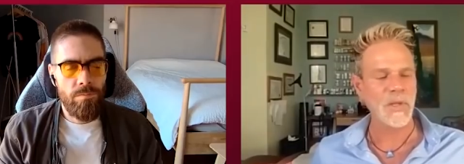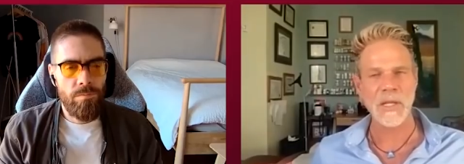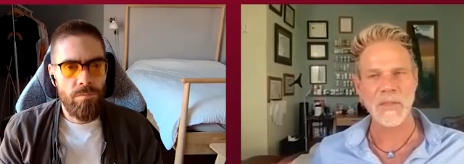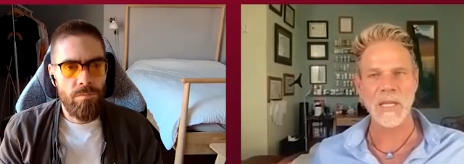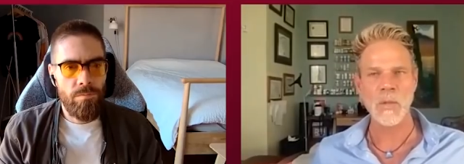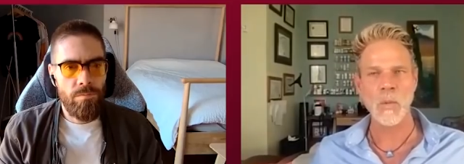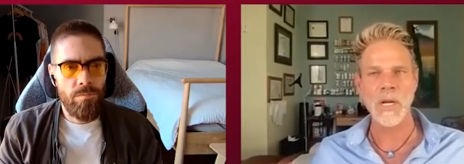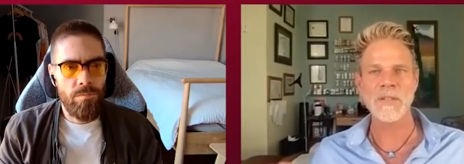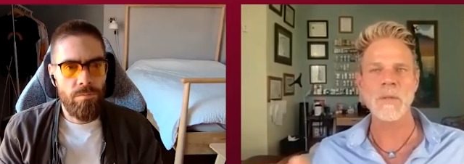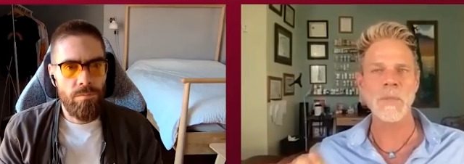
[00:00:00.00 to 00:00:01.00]
Speaker 1: like that you want
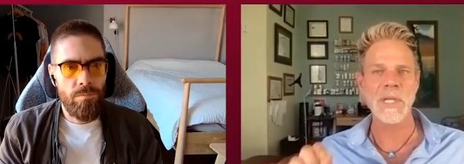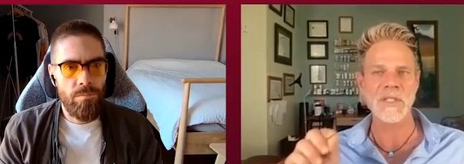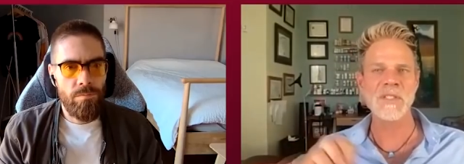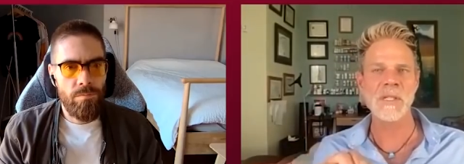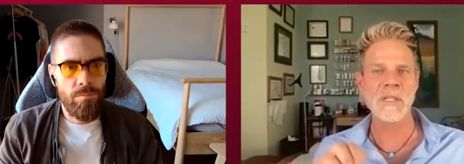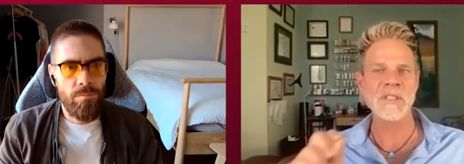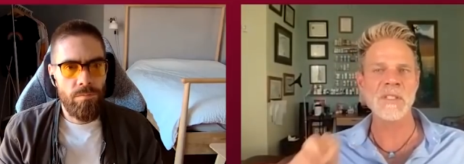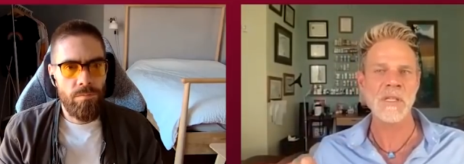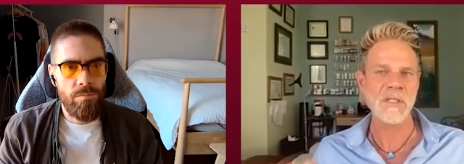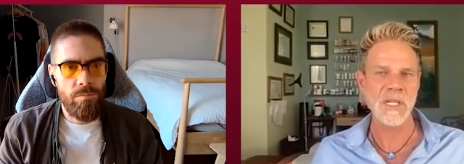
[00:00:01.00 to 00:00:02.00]
it to be at
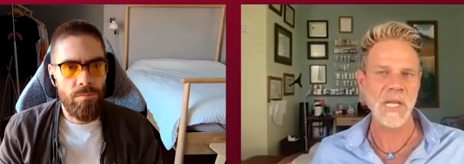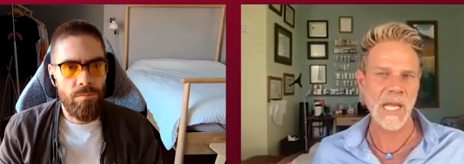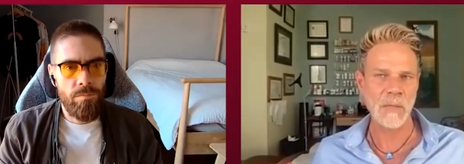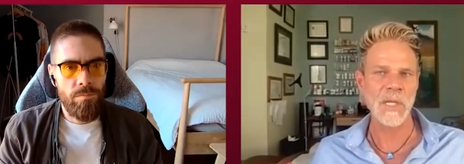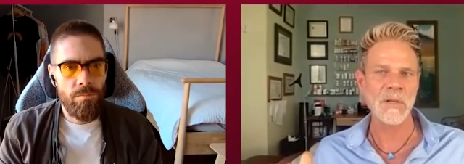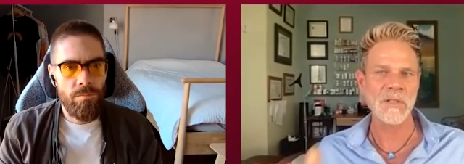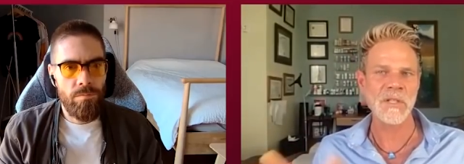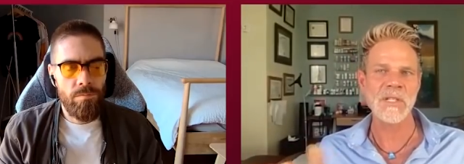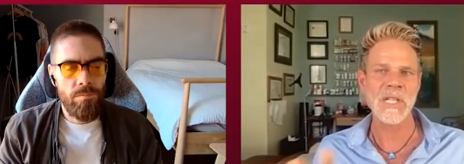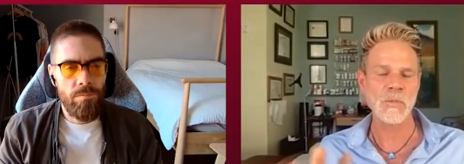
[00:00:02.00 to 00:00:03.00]
660 nanometers
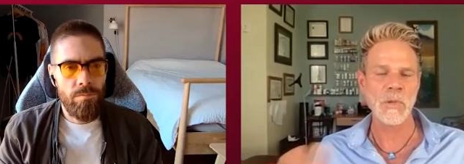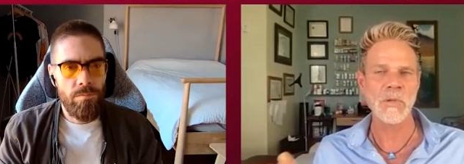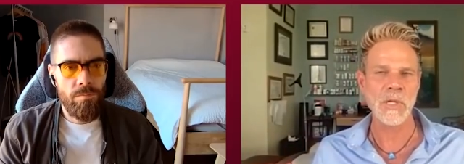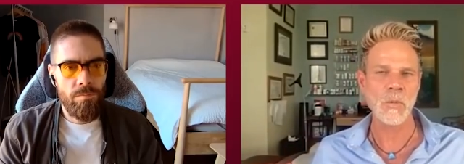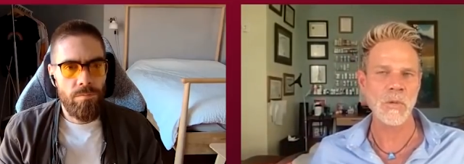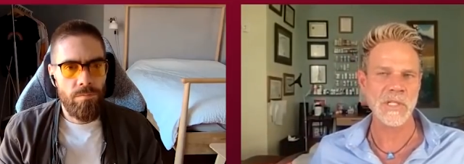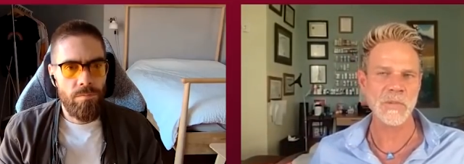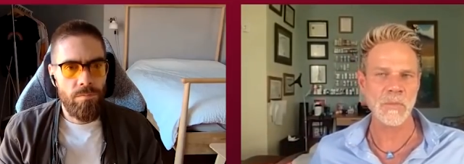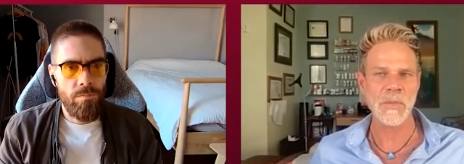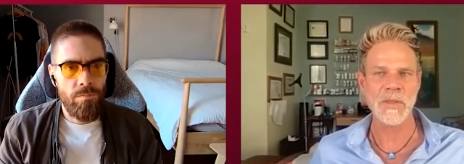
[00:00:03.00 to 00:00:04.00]
because that's what really works
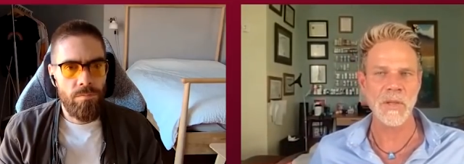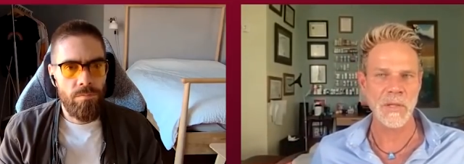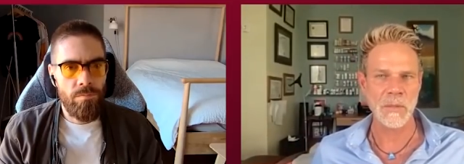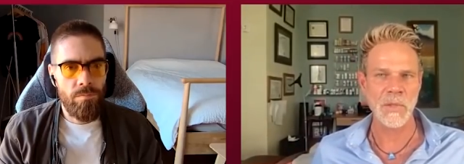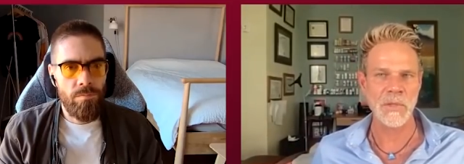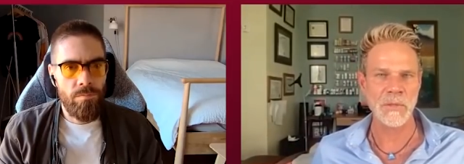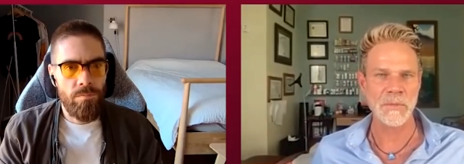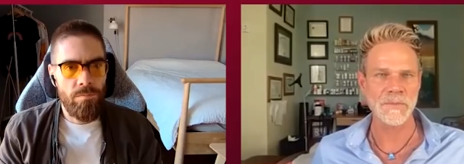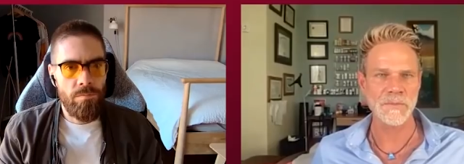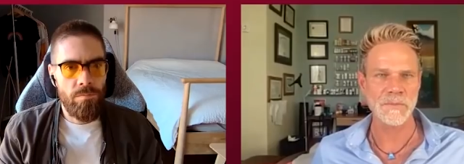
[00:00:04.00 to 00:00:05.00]
with methylene blue
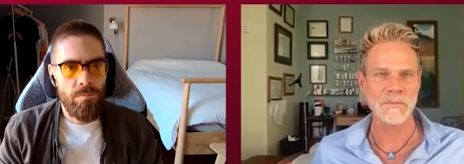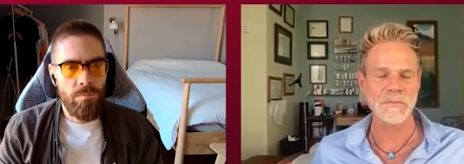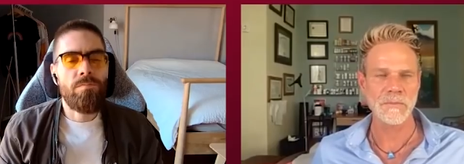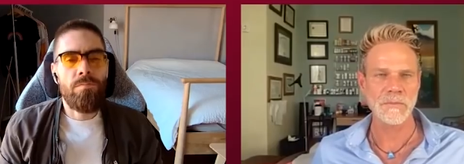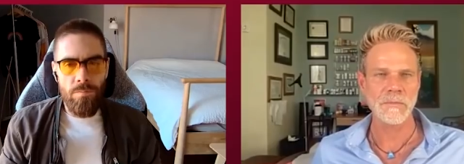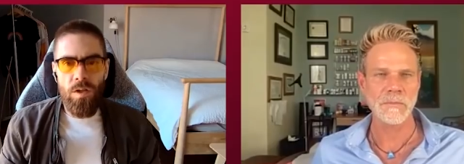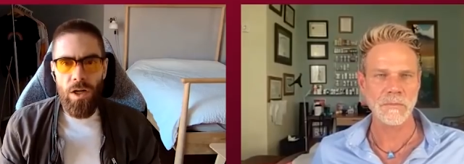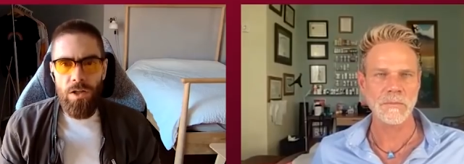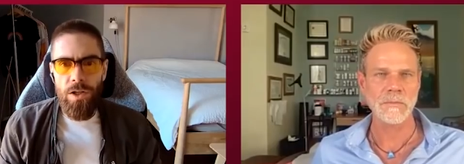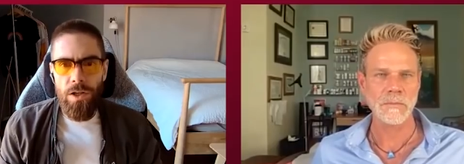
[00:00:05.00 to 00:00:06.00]

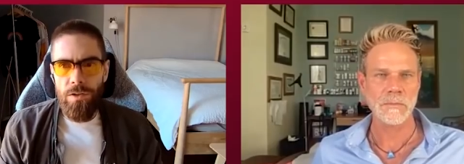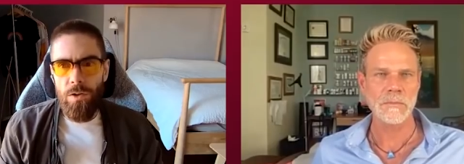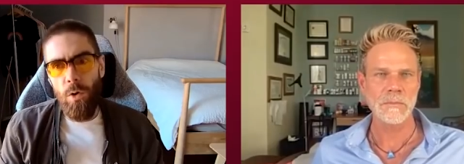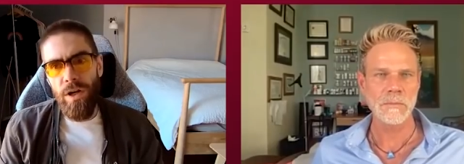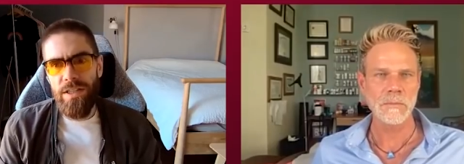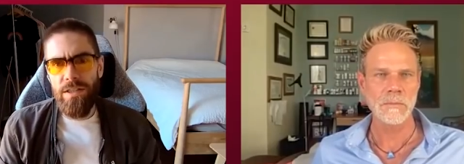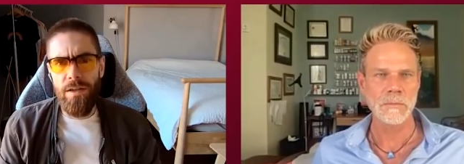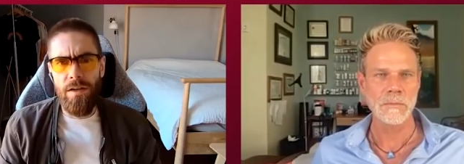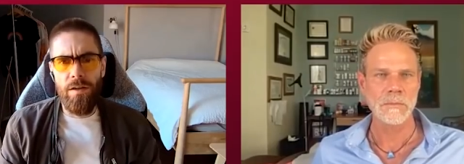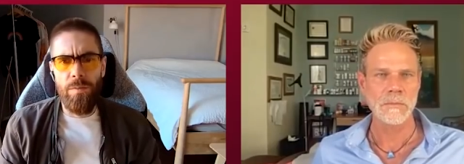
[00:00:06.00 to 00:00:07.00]
Speaker 2: Gotcha. So it's
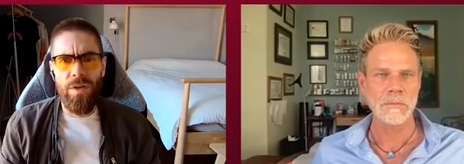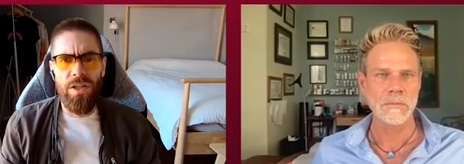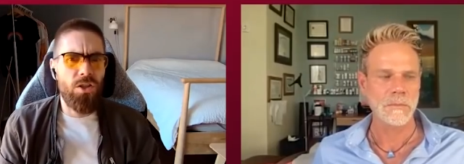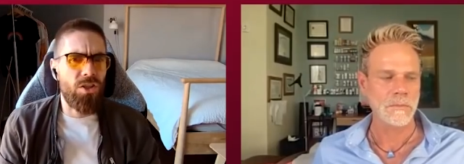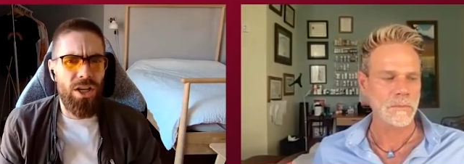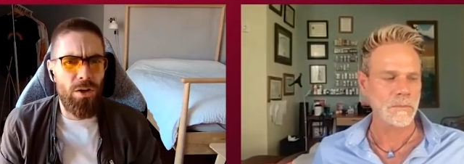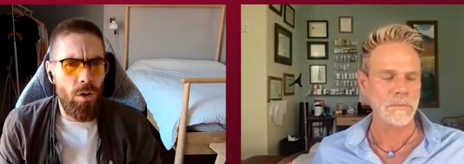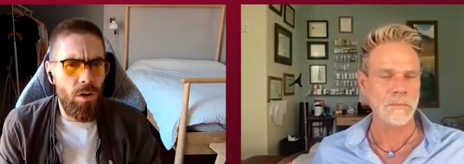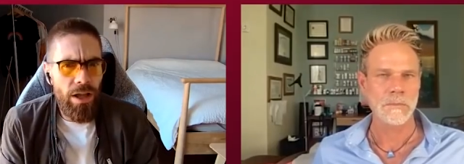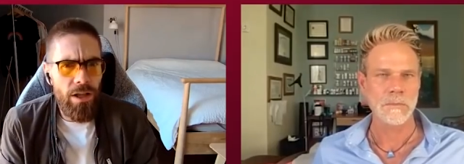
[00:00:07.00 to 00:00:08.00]
um it's a
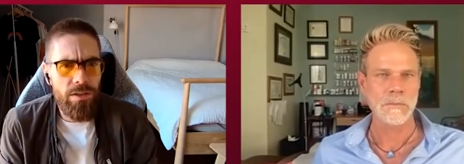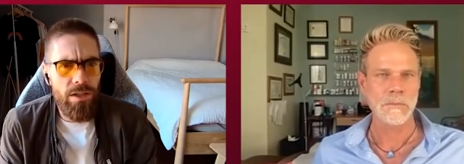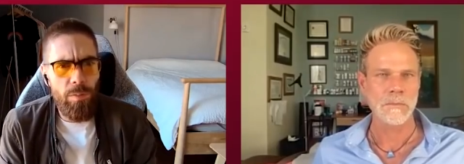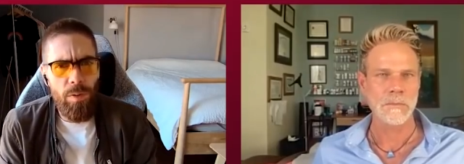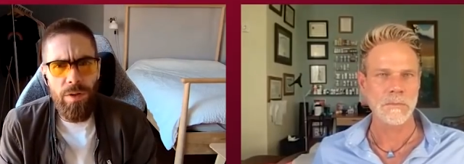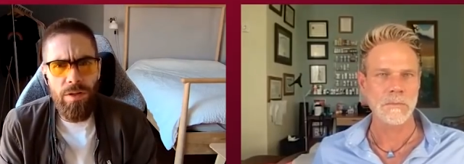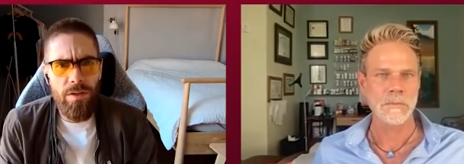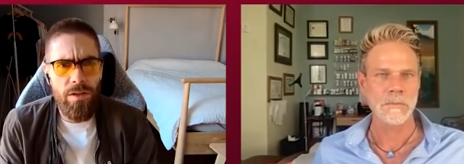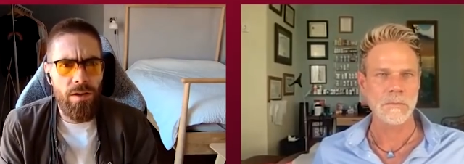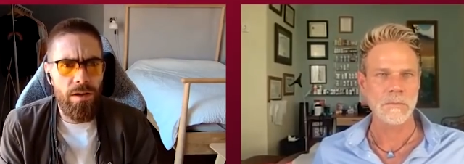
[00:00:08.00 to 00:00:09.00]
general health
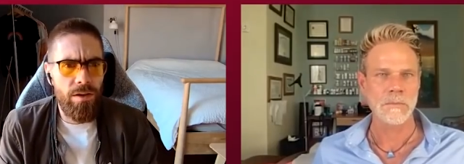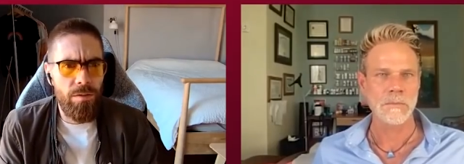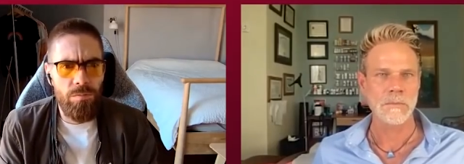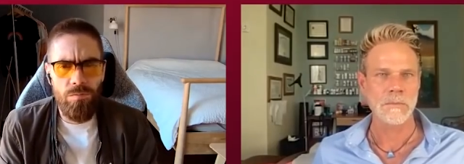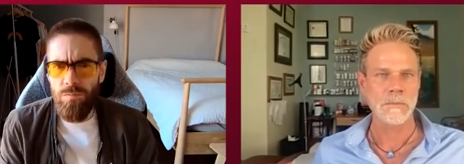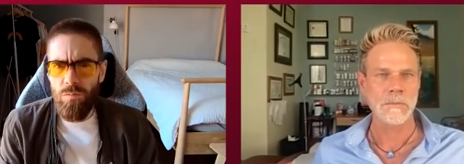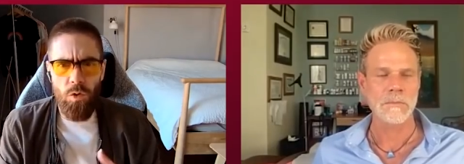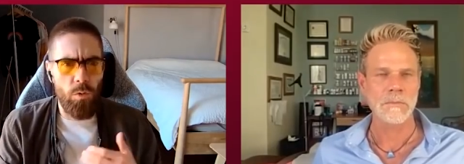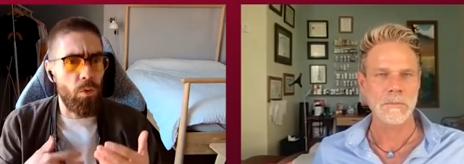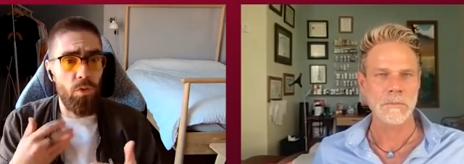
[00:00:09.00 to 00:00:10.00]
supplement um
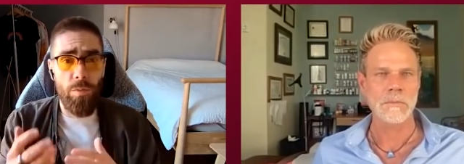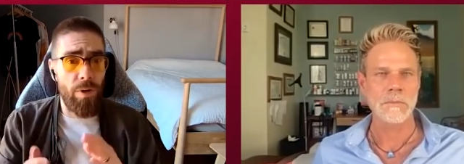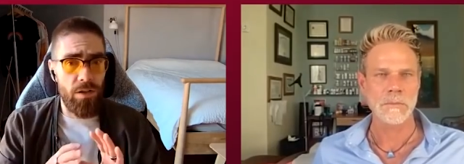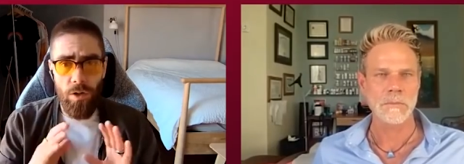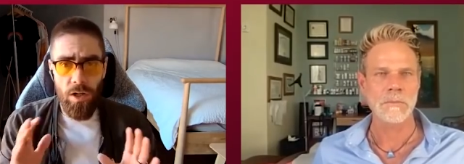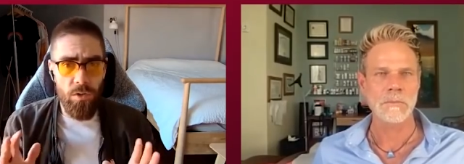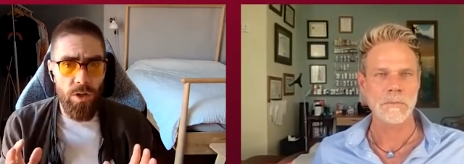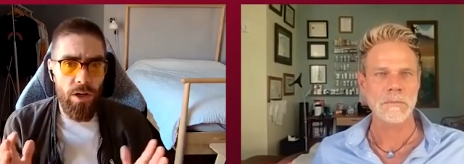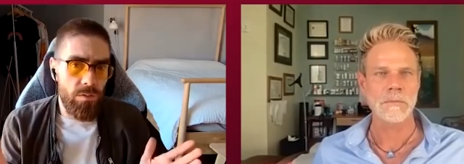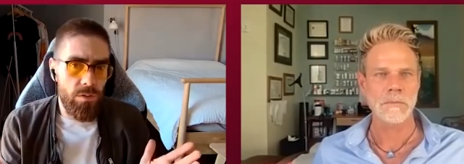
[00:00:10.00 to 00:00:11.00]
to boost the
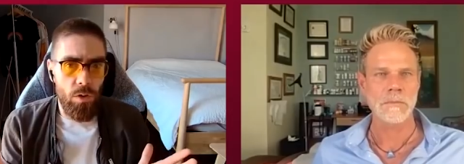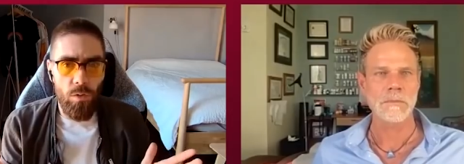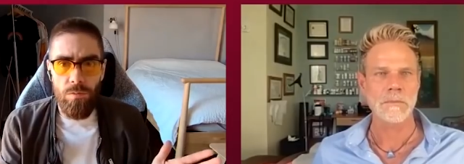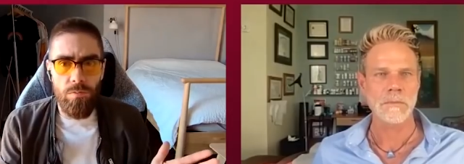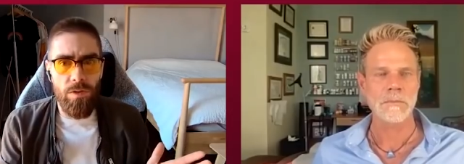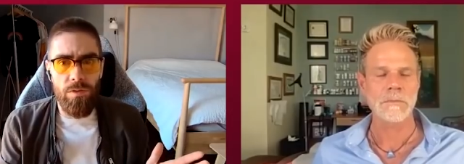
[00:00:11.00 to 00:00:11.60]
mitochondria. So